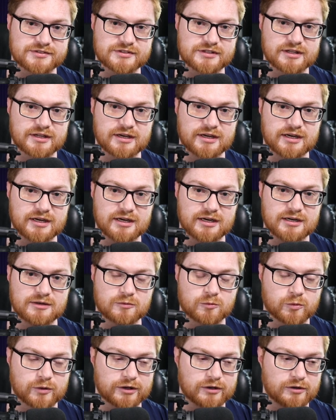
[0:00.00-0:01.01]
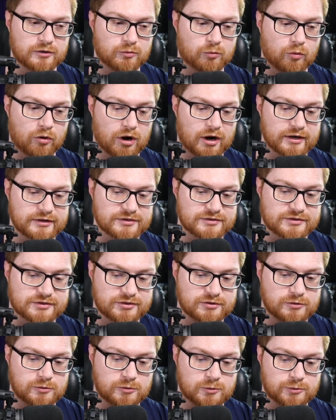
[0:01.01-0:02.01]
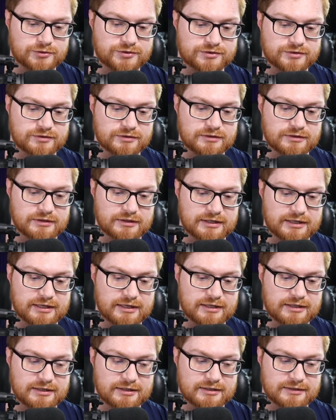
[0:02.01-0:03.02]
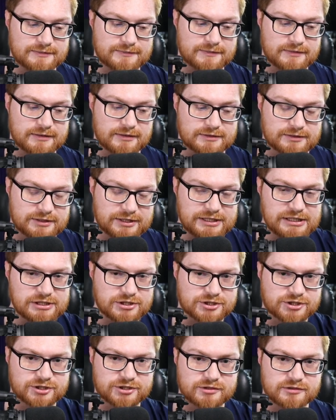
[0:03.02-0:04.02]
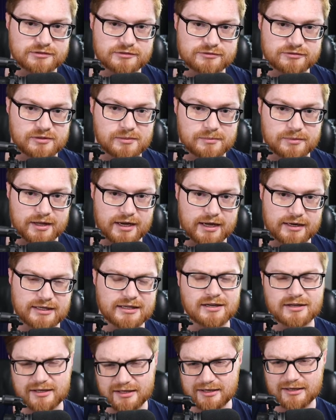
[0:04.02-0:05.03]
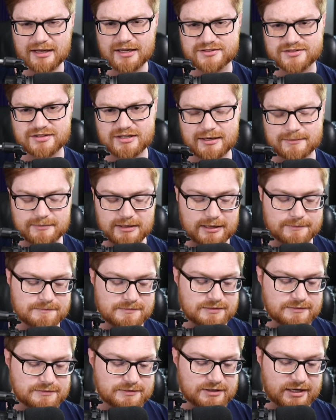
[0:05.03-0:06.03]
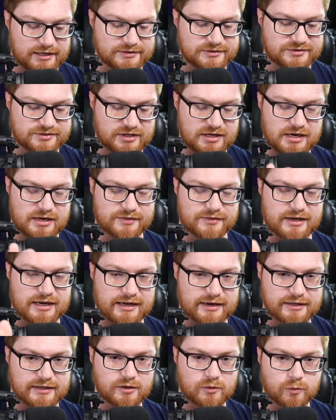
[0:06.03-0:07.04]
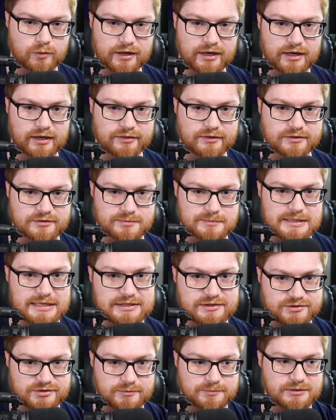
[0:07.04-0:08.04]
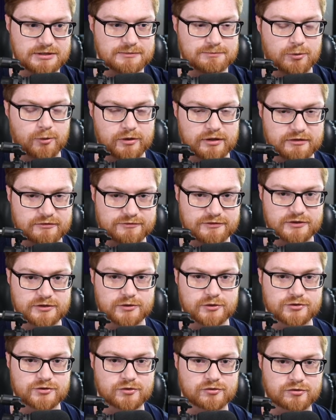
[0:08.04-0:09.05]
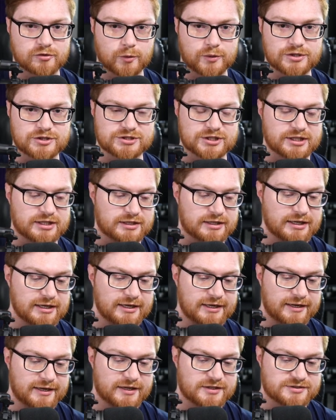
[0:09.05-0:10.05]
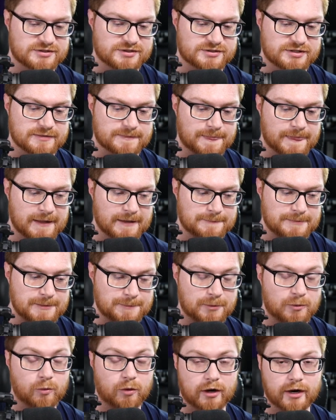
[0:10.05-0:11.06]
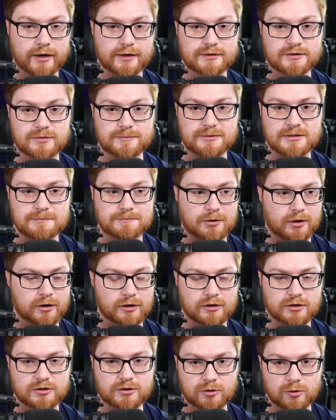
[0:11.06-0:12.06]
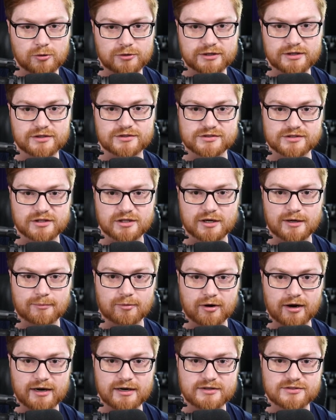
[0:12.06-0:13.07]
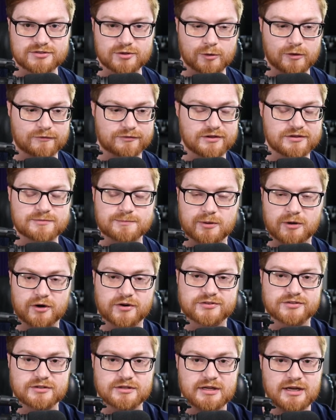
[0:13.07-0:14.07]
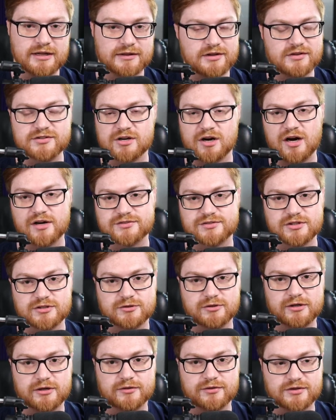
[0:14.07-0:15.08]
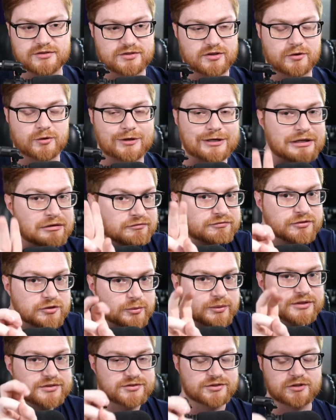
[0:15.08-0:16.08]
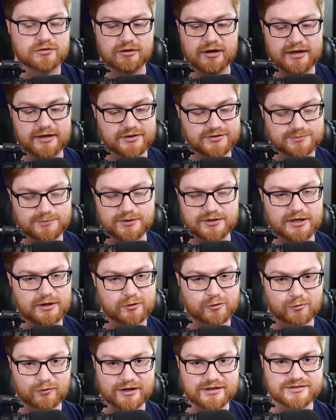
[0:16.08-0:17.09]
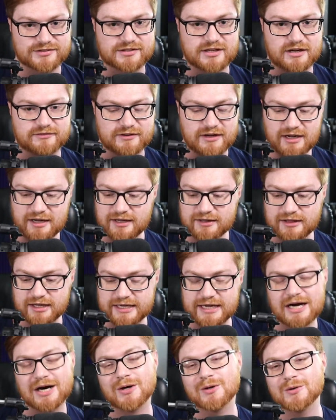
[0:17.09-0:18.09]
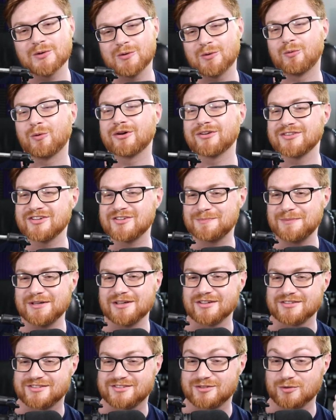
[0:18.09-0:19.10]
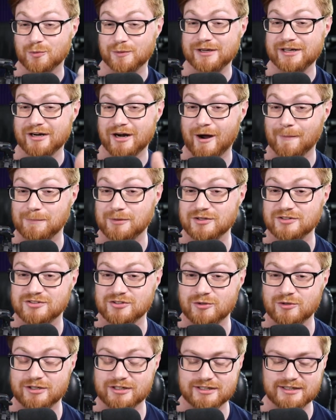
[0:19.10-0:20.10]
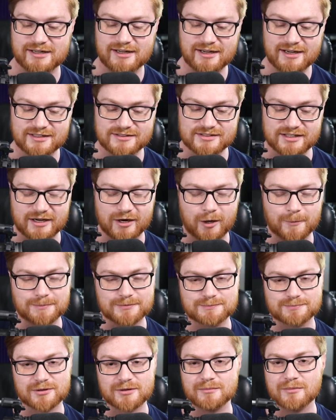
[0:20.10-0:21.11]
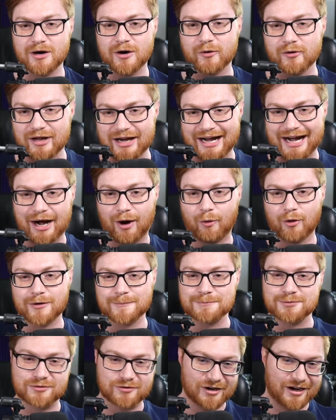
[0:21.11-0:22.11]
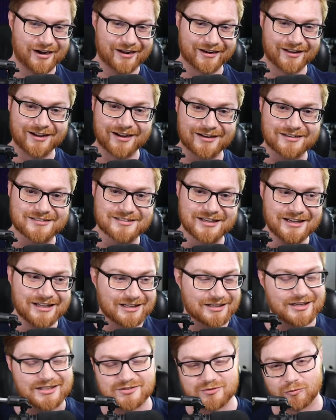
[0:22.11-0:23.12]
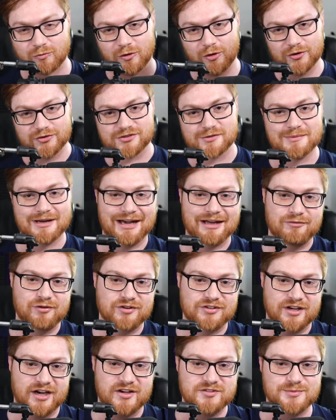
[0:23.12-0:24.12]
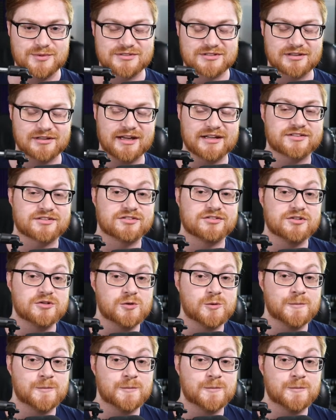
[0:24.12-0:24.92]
will want to leech from that. And that's, I'm not saying that in a way that's meant to be pointing fingers or throwing shade. It's just that people want to be part of the cool kids club, right? So if this person, this content creator, this other influencer, right, is putting out great stuff, like, oh, wouldn't this be a sweet opportunity to help promote our product? Let's roll some advertisements. Let's do